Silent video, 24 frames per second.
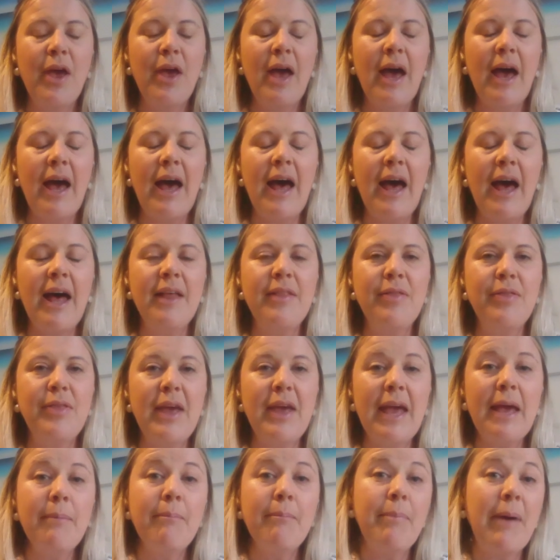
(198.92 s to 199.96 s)
And
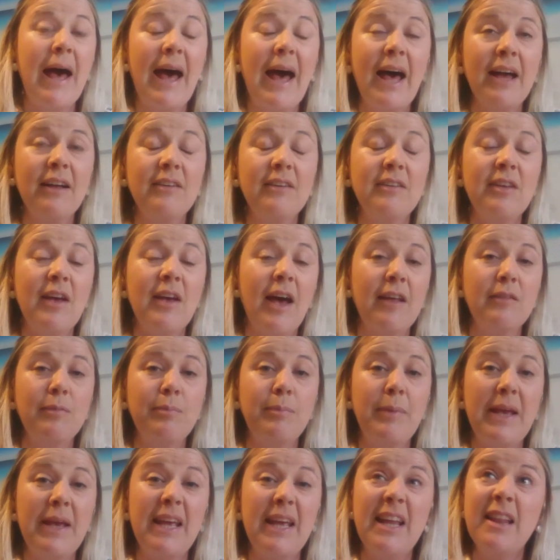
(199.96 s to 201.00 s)
the impact has
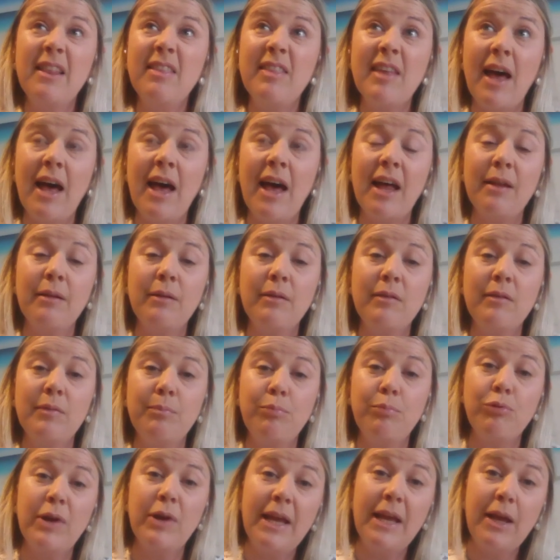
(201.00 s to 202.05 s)
been that
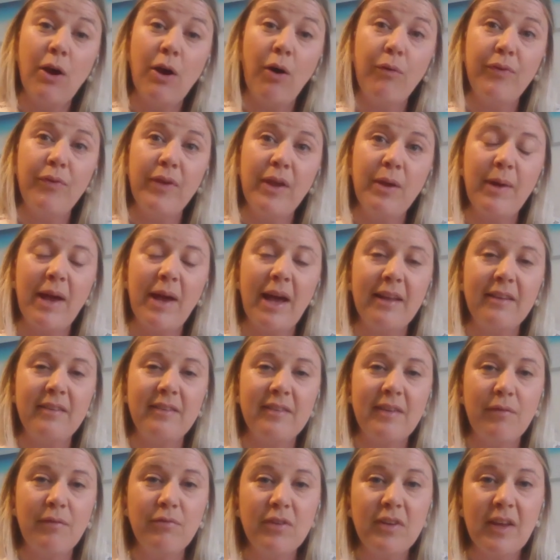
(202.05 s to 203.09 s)
pre-coffee, we had
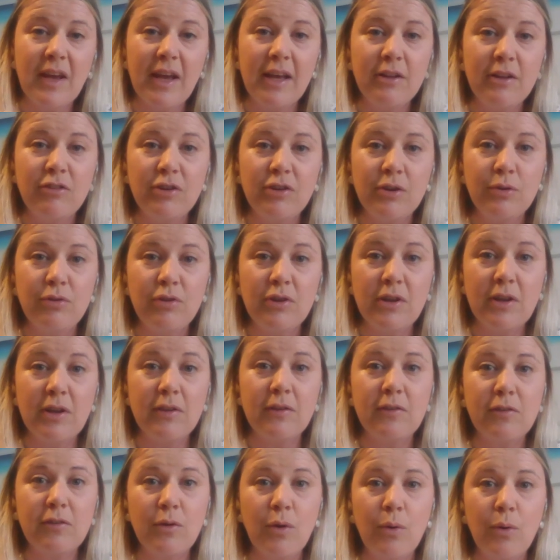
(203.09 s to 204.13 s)
78 children at the
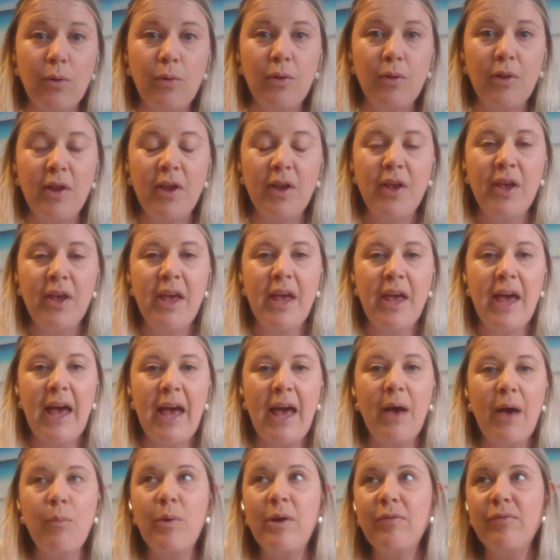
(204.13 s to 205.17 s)
school,
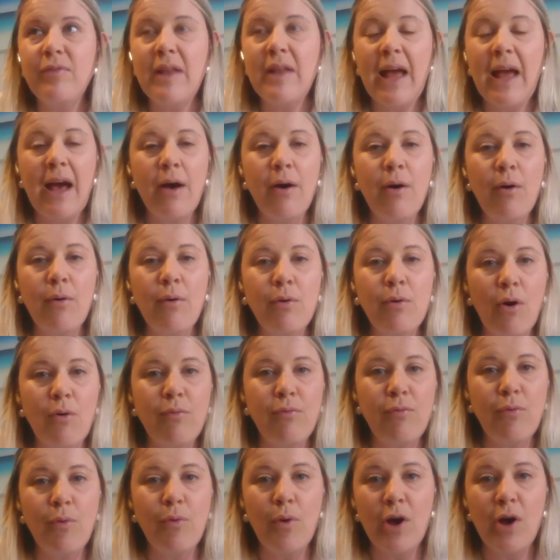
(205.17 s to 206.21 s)
and we've now got
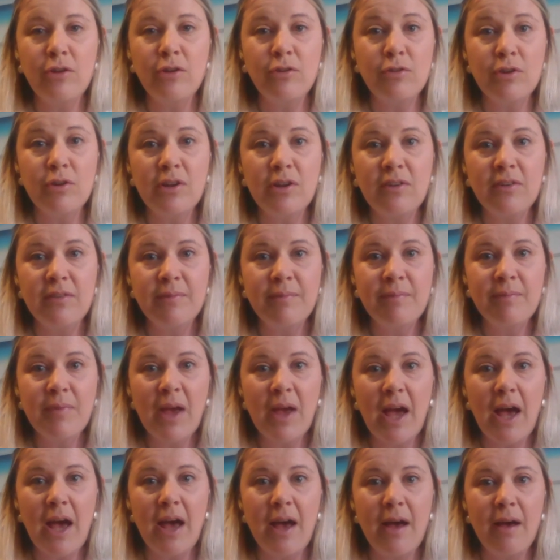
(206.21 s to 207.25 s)
400
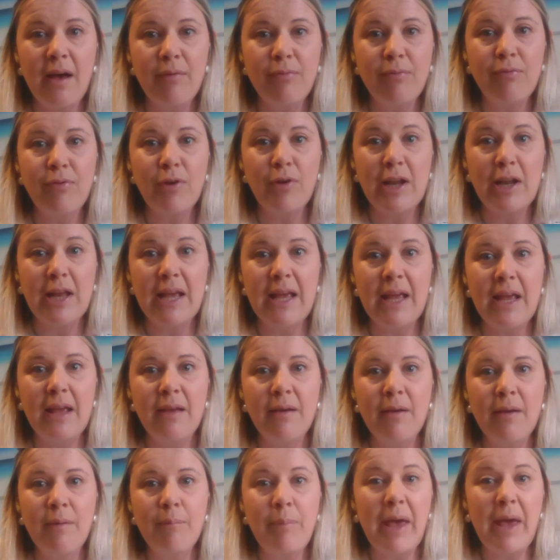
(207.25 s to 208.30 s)
fully
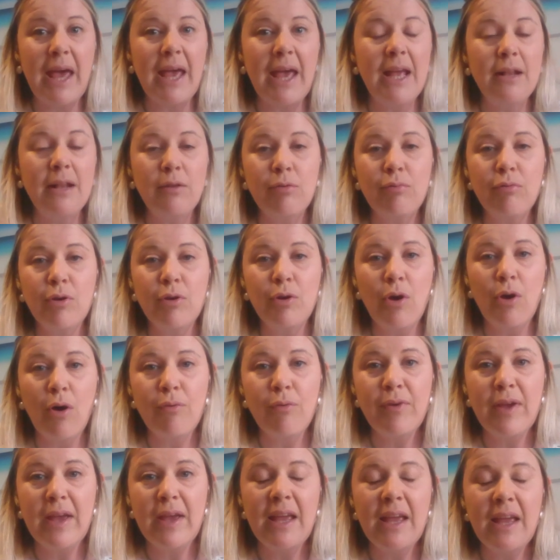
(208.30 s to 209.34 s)
paid through
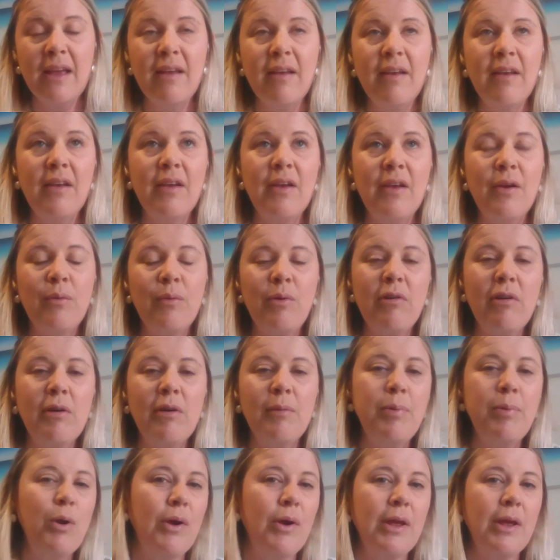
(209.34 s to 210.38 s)
coffee. We're
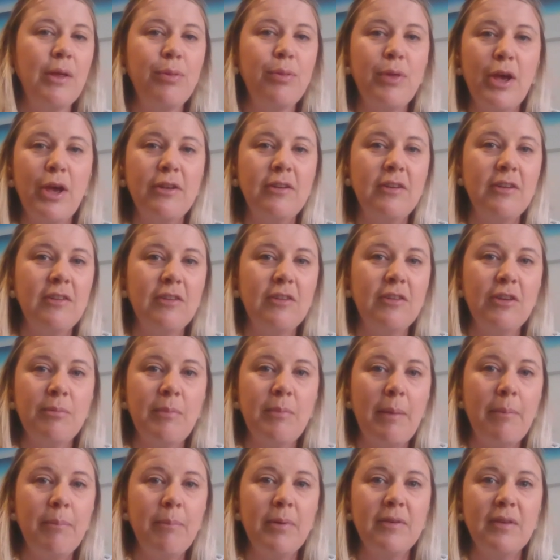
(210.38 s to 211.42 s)
employing 32
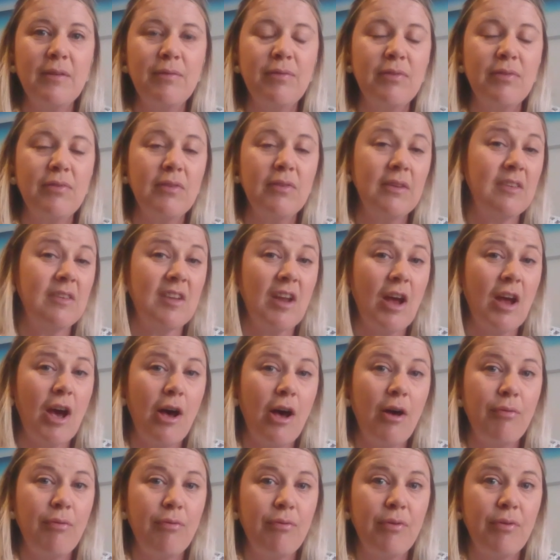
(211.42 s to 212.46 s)
members of staff.